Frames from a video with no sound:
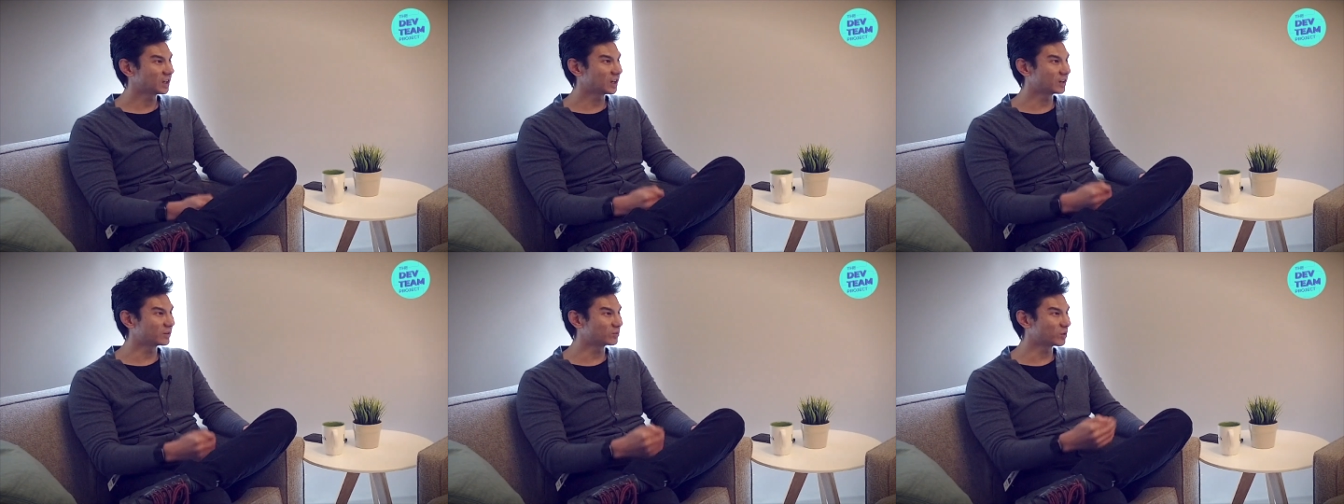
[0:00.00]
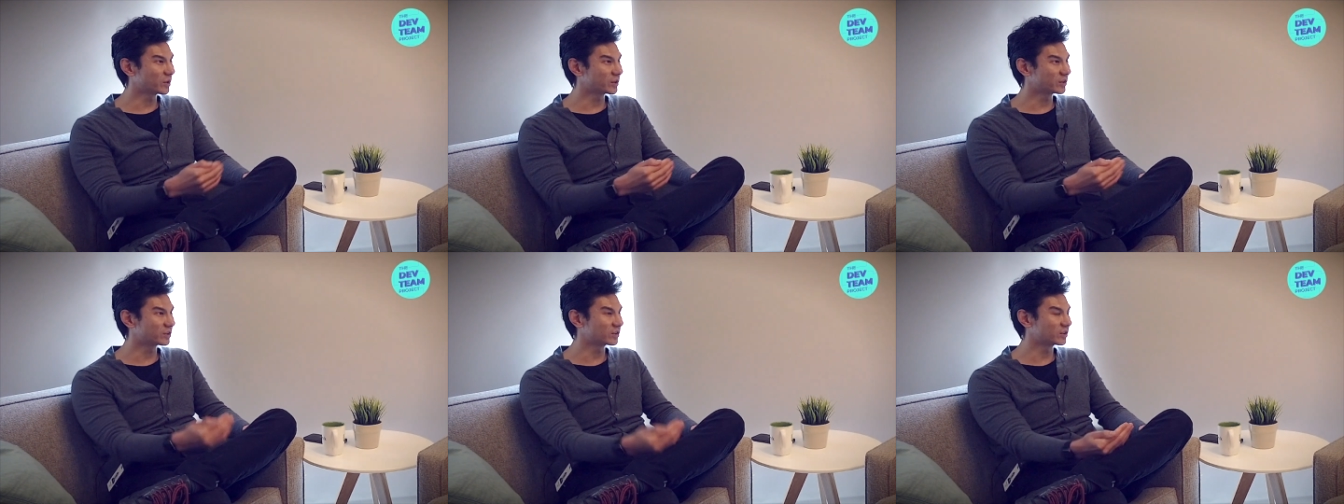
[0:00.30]
and
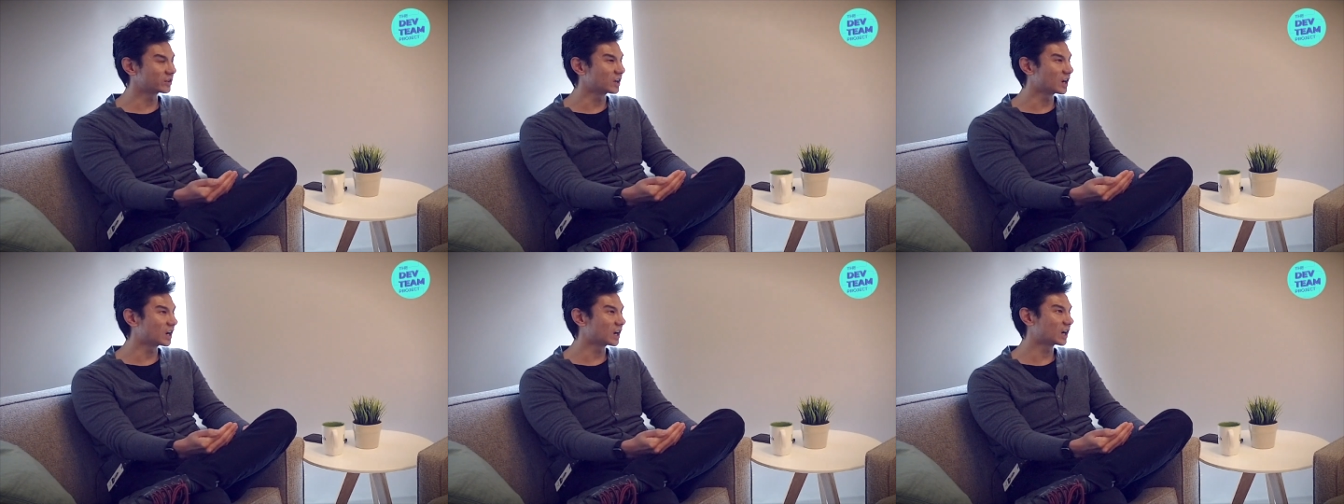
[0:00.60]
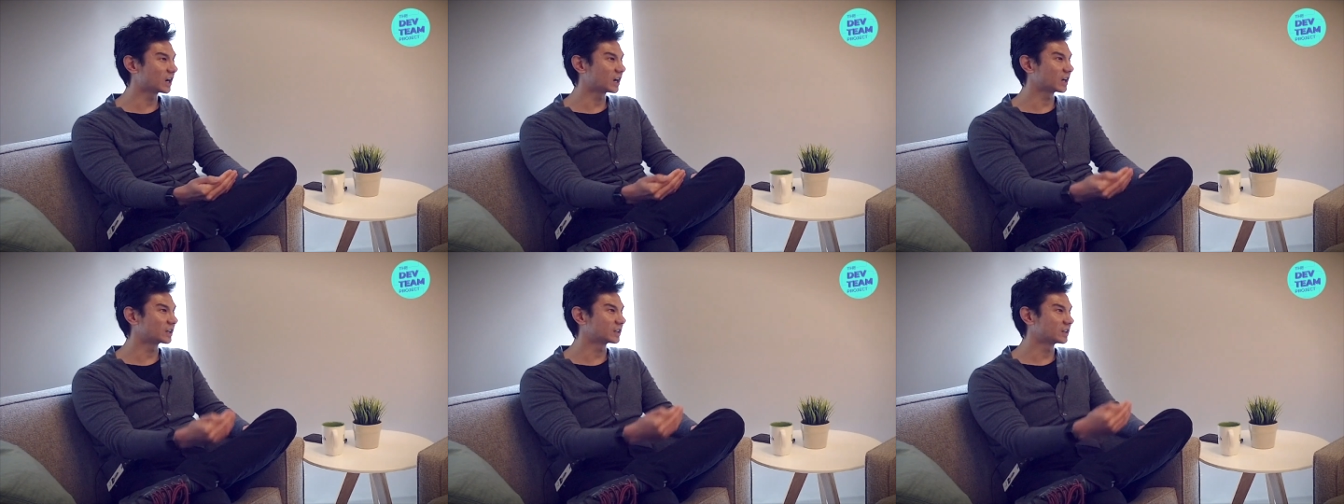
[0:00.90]
whether or
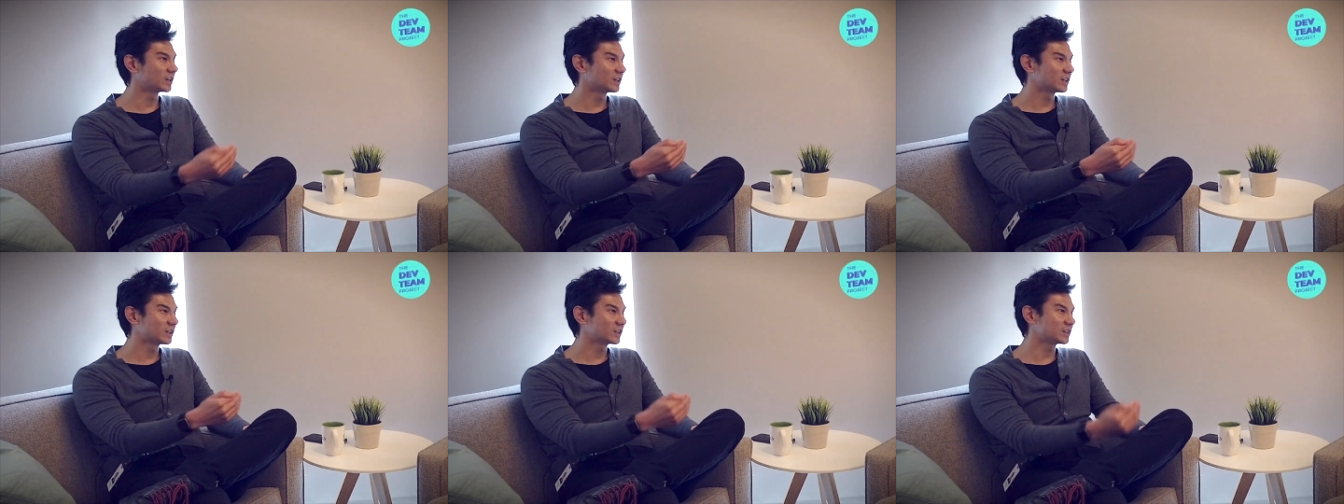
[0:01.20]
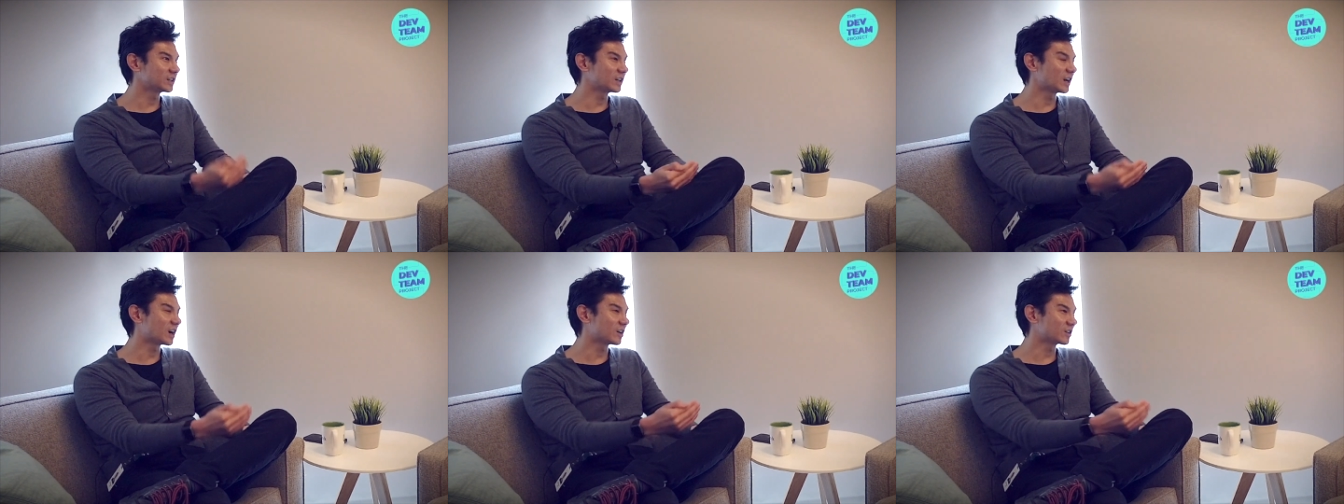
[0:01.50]
not
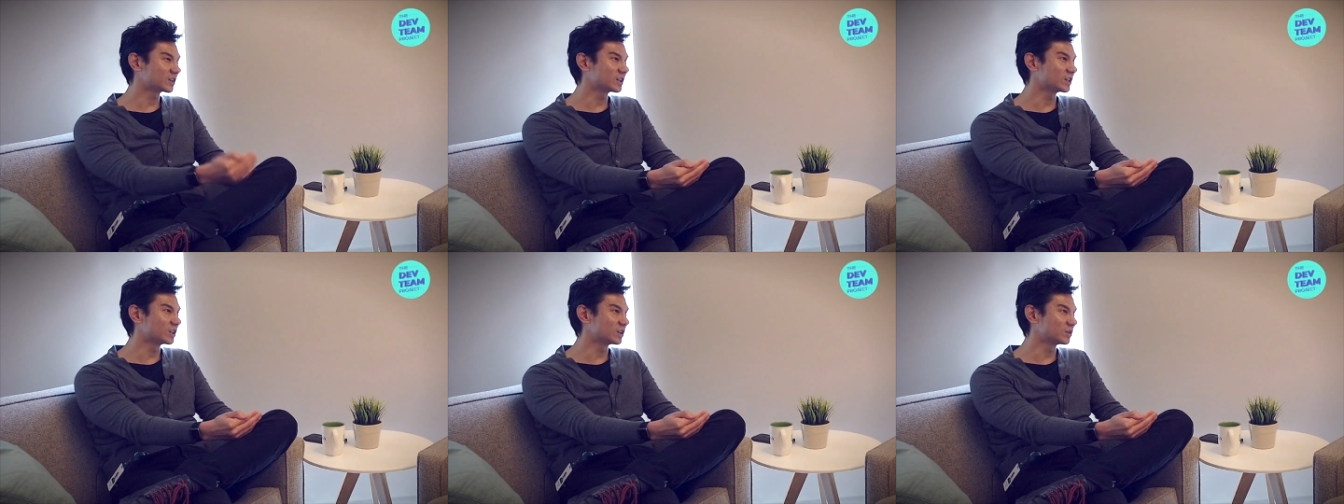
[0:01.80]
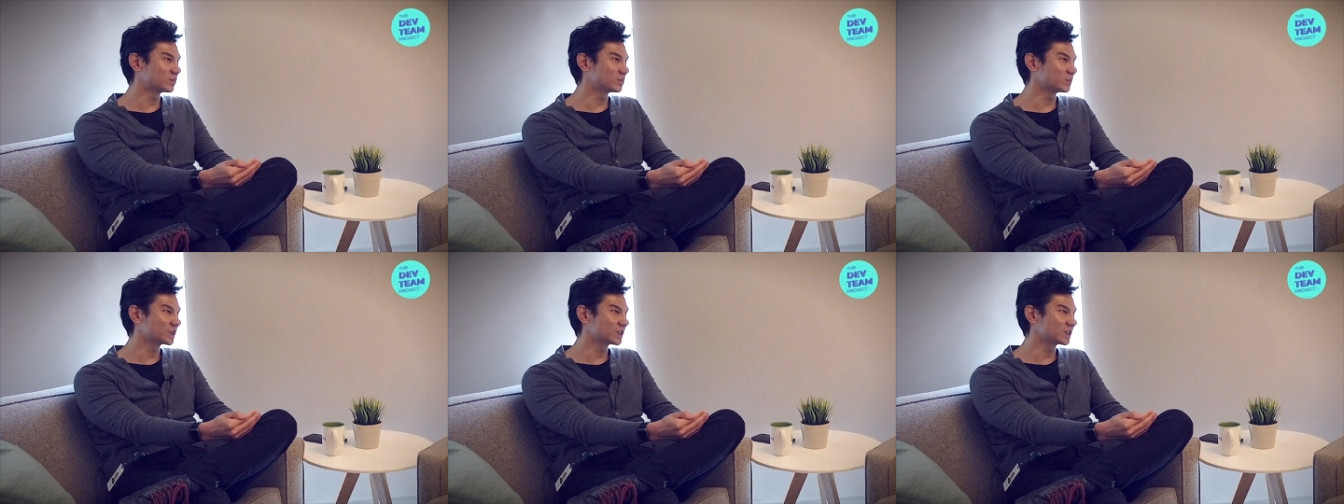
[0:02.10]
the
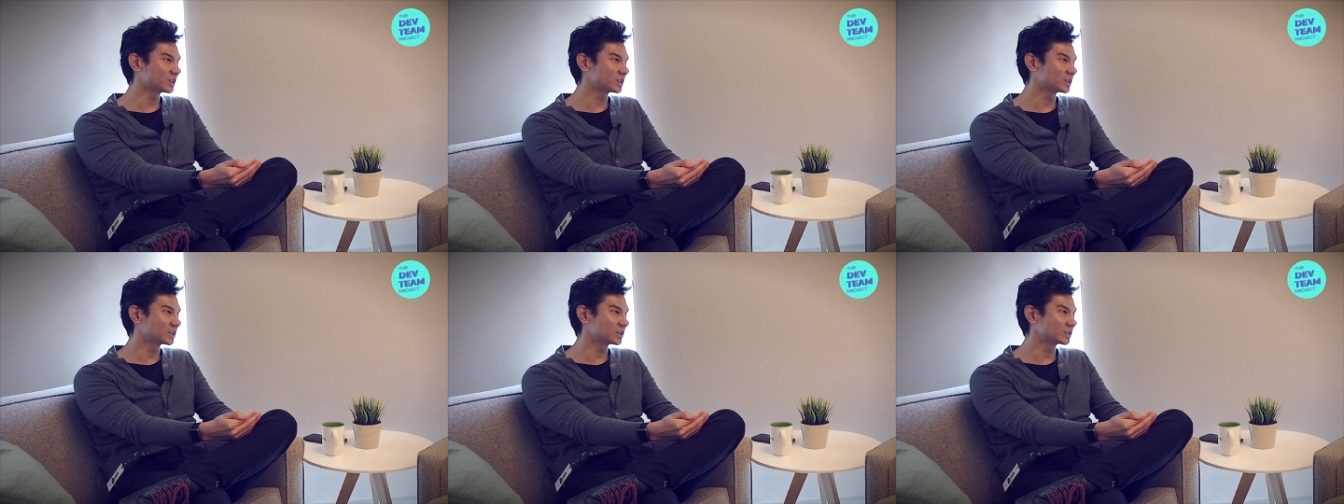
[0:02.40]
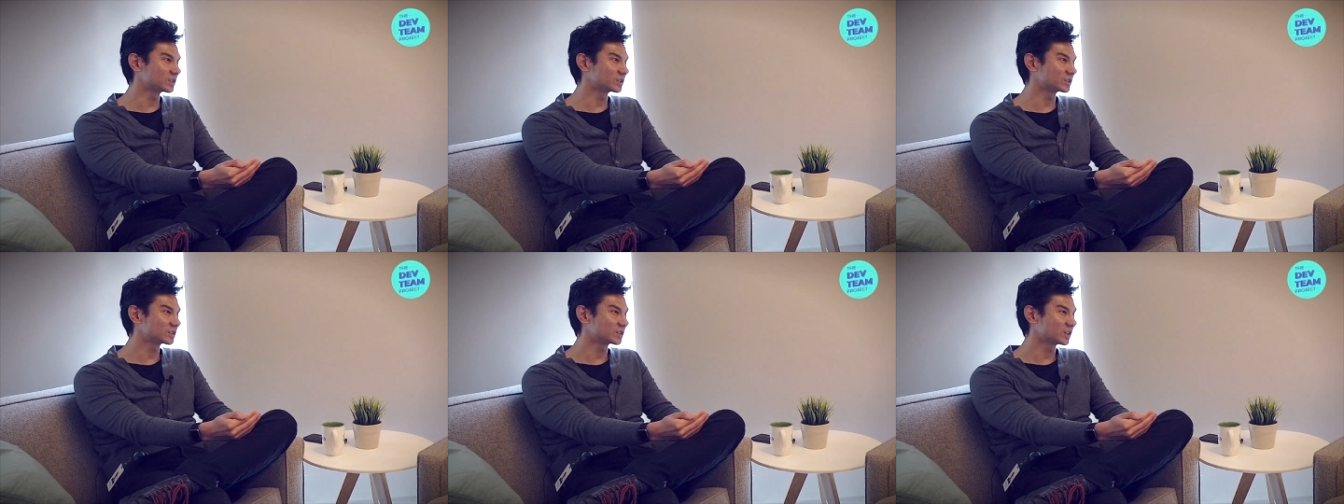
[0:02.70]
outcome
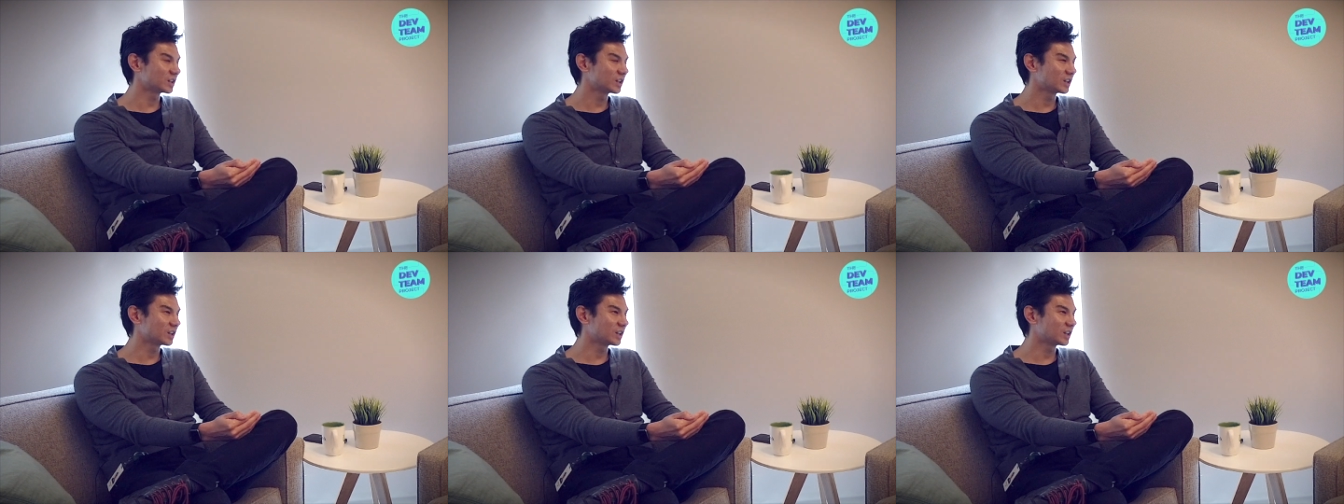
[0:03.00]
is